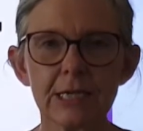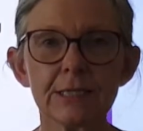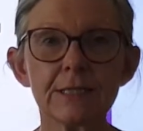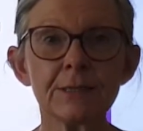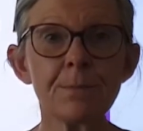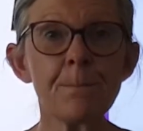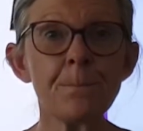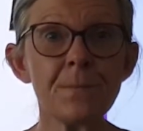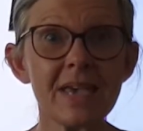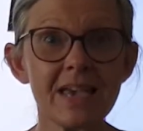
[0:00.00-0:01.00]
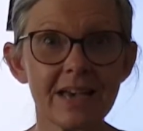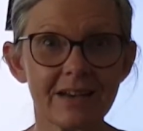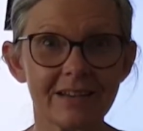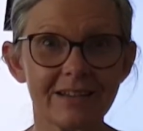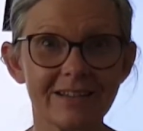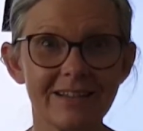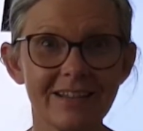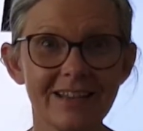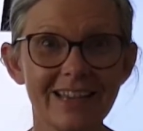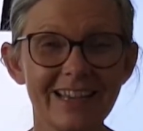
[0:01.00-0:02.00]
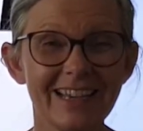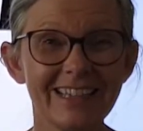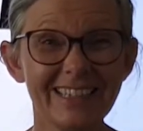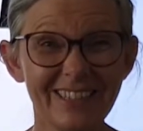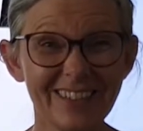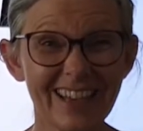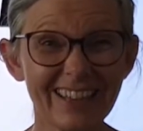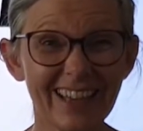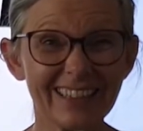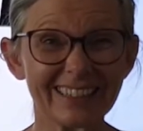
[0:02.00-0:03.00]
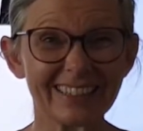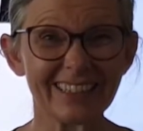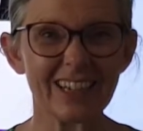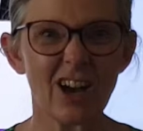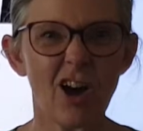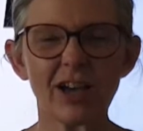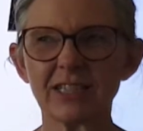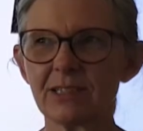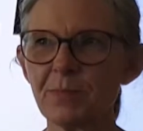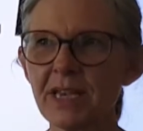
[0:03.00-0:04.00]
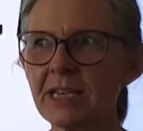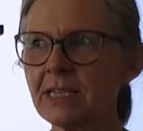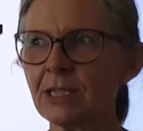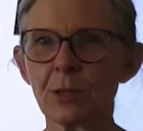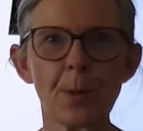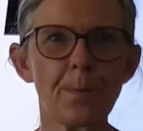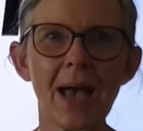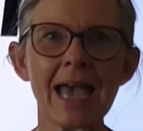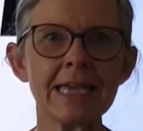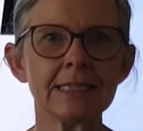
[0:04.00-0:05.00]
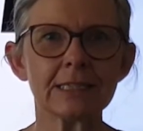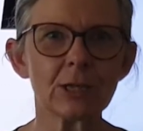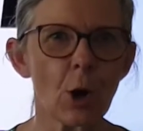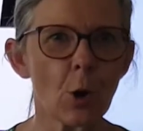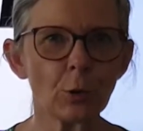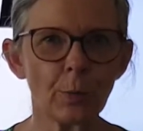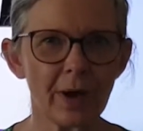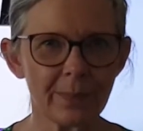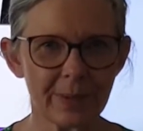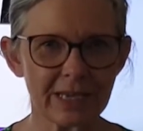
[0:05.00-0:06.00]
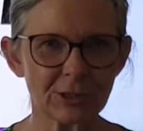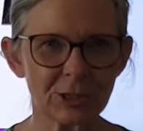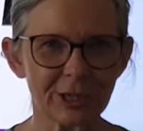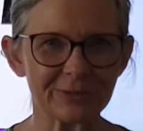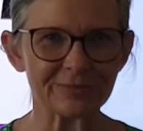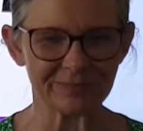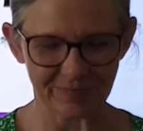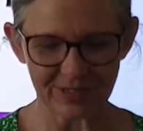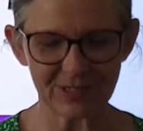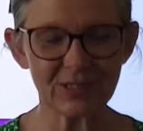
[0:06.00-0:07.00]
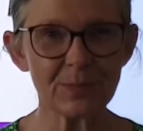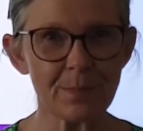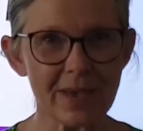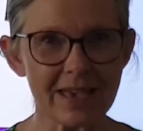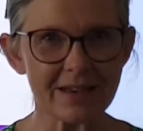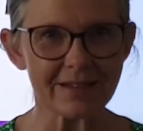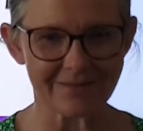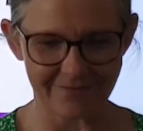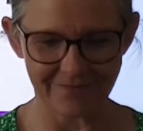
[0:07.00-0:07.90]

Smear. Did you get that? I smeared the paint on my picture. Smear.